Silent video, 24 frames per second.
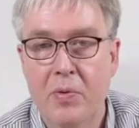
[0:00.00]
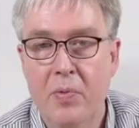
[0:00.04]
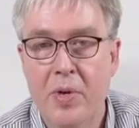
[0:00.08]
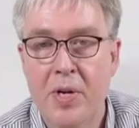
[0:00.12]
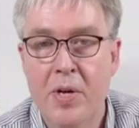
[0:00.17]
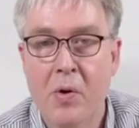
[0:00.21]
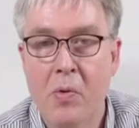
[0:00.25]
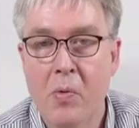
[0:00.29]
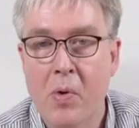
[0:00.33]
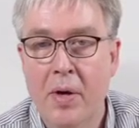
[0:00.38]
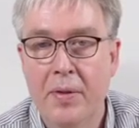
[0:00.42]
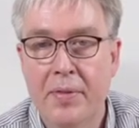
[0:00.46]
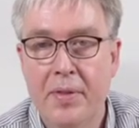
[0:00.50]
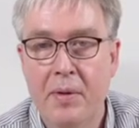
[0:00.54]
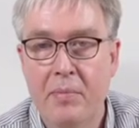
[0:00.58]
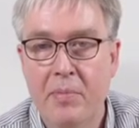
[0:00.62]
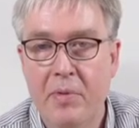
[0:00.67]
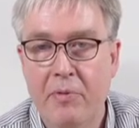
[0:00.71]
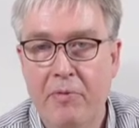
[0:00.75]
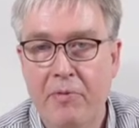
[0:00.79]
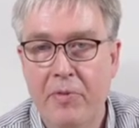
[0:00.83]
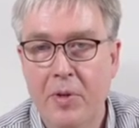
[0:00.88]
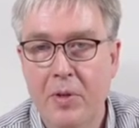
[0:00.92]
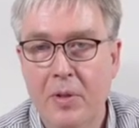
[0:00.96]
We don't want them
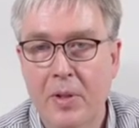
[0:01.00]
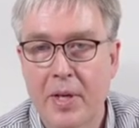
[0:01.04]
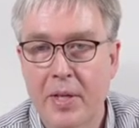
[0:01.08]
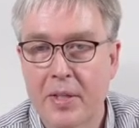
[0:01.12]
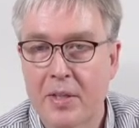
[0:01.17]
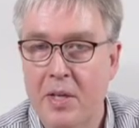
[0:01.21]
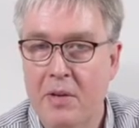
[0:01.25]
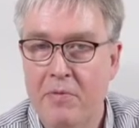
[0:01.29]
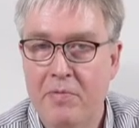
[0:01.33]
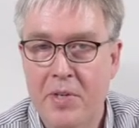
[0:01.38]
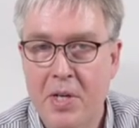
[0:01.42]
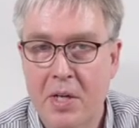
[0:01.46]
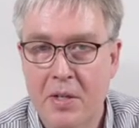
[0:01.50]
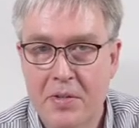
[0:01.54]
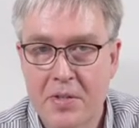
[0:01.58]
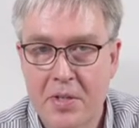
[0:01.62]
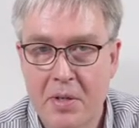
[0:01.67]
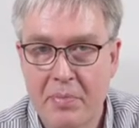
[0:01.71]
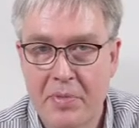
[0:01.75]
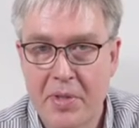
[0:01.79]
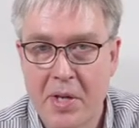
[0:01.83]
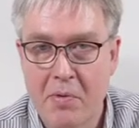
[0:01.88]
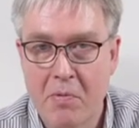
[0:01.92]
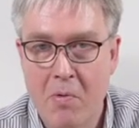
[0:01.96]
to feel like they've done
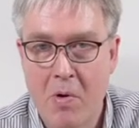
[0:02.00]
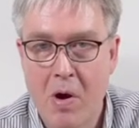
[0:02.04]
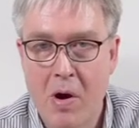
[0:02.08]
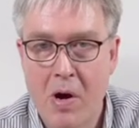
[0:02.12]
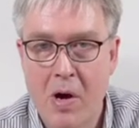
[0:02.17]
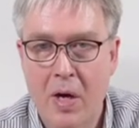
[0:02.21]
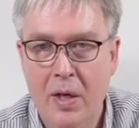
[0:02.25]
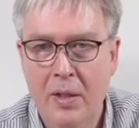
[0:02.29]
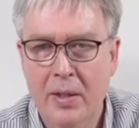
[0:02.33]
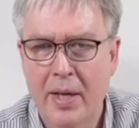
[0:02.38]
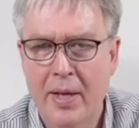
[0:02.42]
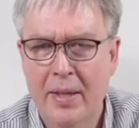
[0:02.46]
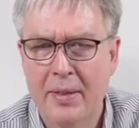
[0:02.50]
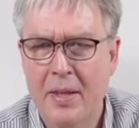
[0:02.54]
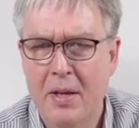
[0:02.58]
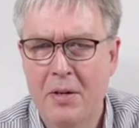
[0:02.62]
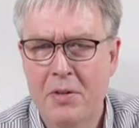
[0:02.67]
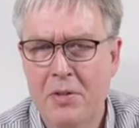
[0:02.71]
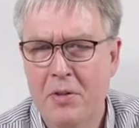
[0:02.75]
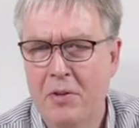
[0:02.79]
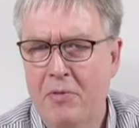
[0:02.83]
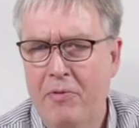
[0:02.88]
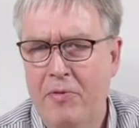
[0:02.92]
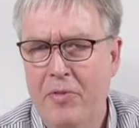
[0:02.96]
something wrong, like they
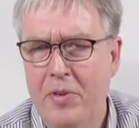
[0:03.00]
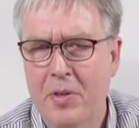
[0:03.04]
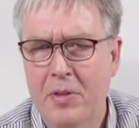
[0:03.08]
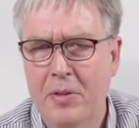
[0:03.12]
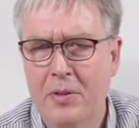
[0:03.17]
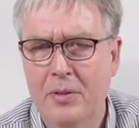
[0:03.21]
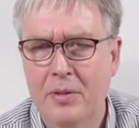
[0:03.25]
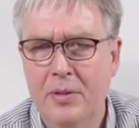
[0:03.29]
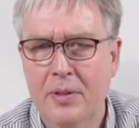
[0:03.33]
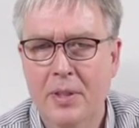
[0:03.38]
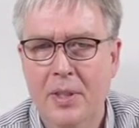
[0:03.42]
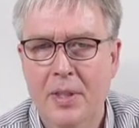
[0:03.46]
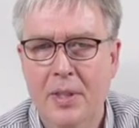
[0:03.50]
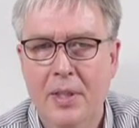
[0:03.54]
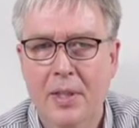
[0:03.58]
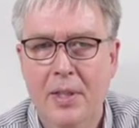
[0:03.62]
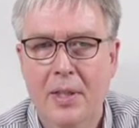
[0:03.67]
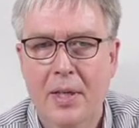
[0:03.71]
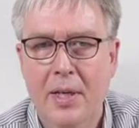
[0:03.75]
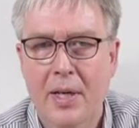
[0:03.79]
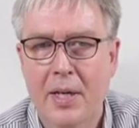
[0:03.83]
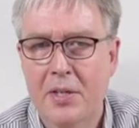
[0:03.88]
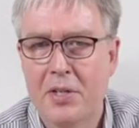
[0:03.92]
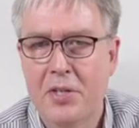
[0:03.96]
should feel
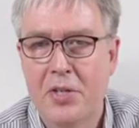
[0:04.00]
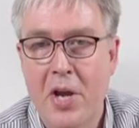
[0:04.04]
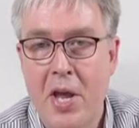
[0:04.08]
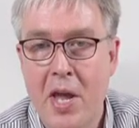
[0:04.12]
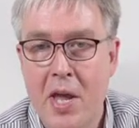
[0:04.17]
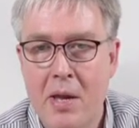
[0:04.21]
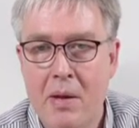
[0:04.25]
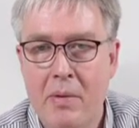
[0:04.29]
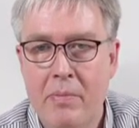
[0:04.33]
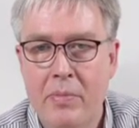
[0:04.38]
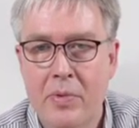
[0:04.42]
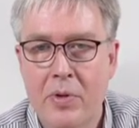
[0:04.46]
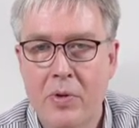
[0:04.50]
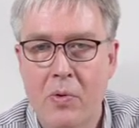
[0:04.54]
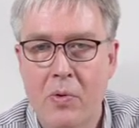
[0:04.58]
ashamed